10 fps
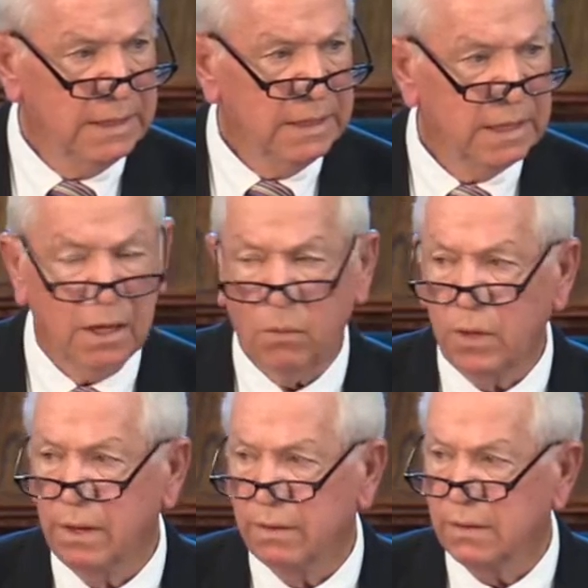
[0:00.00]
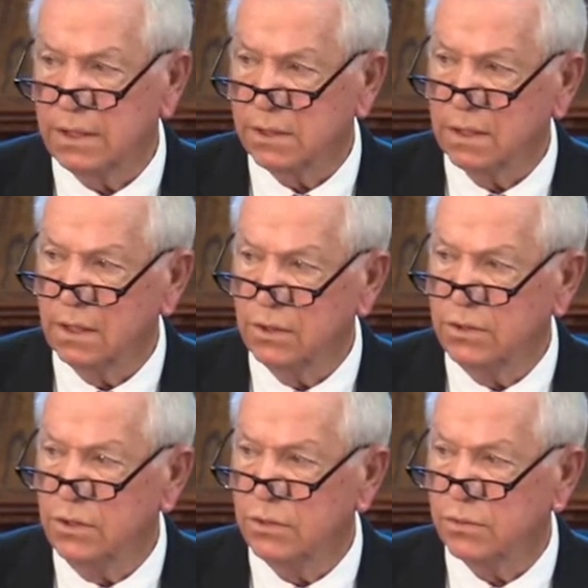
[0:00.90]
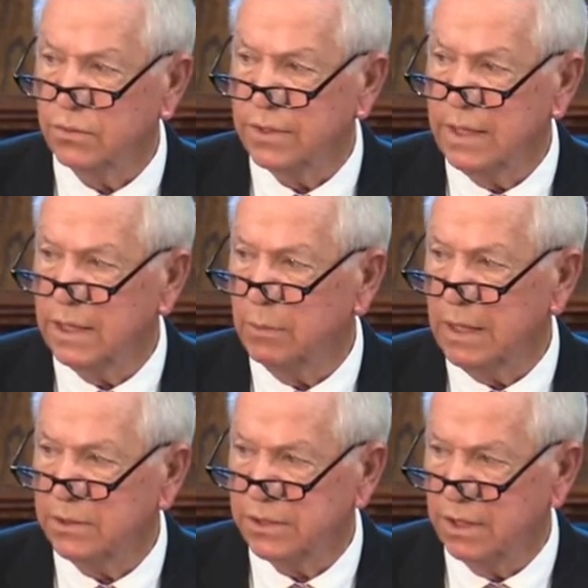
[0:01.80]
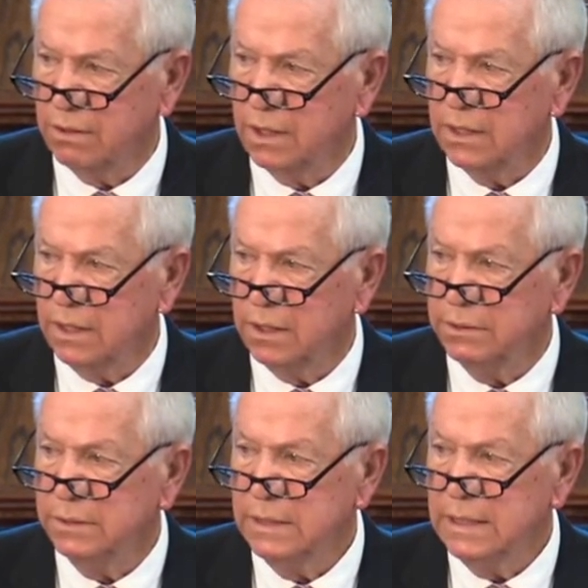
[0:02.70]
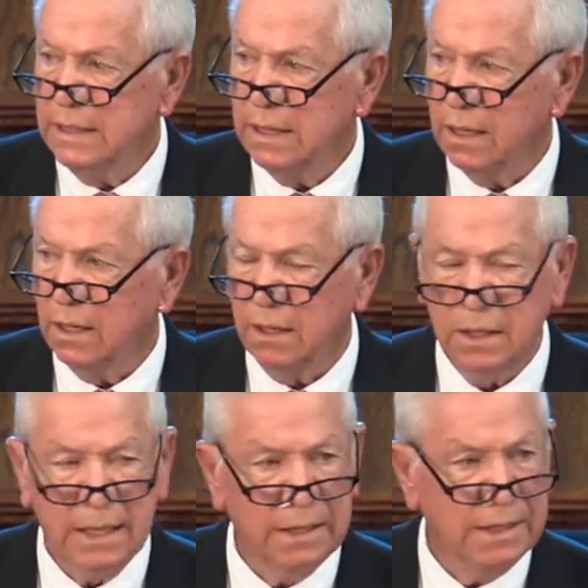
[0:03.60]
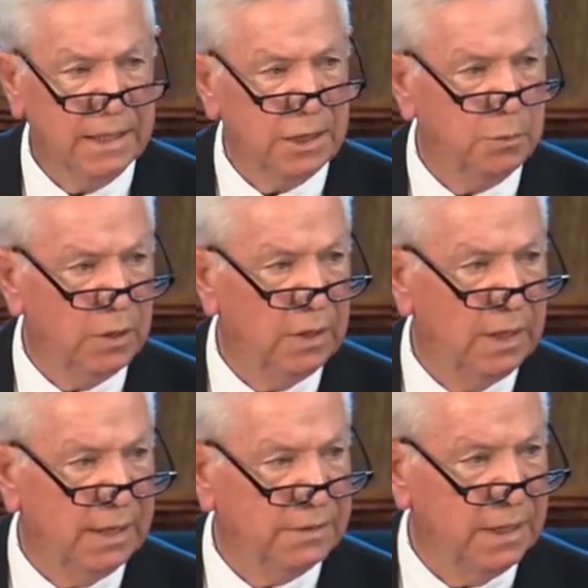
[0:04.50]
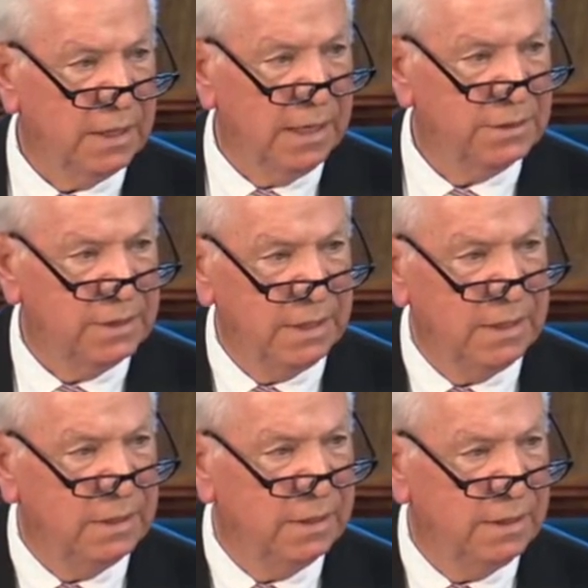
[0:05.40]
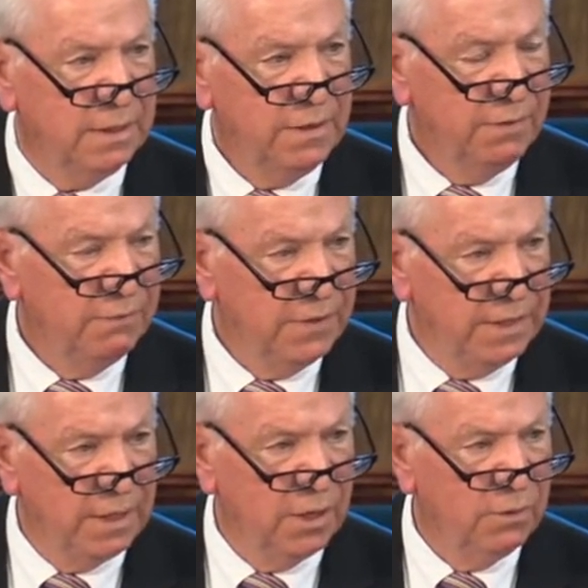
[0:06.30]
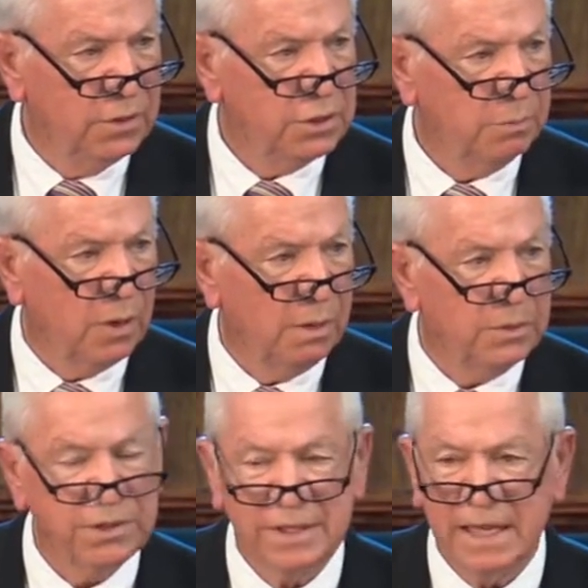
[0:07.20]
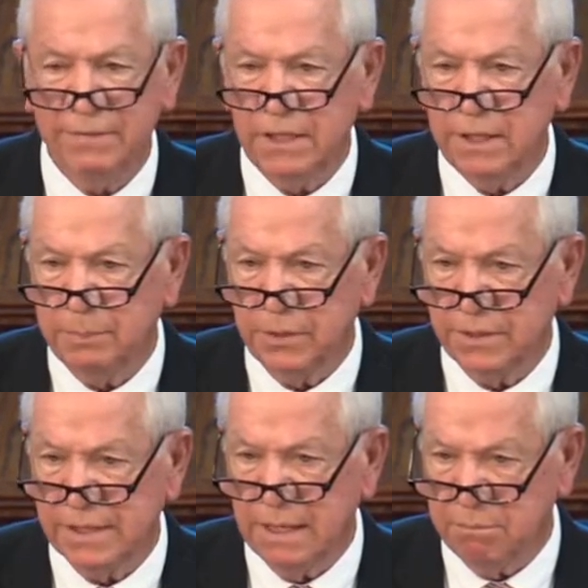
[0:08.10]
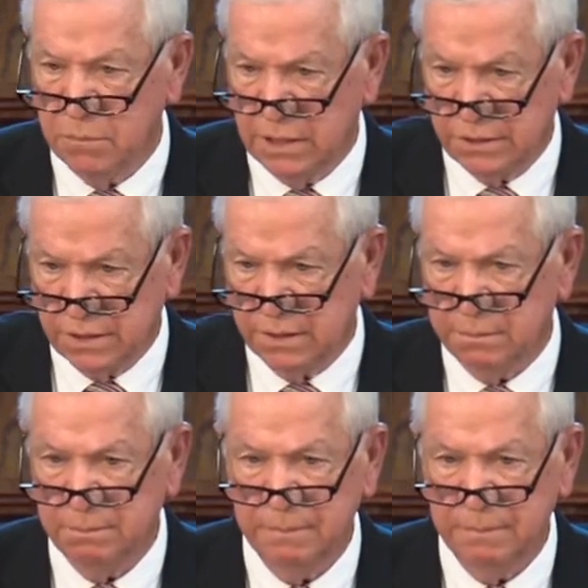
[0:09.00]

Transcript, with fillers: Now, one of the, it's an unusual thing about Sierra Leone. Uh, in Kenema, I think I said in the video, it's probably 70% Muslim.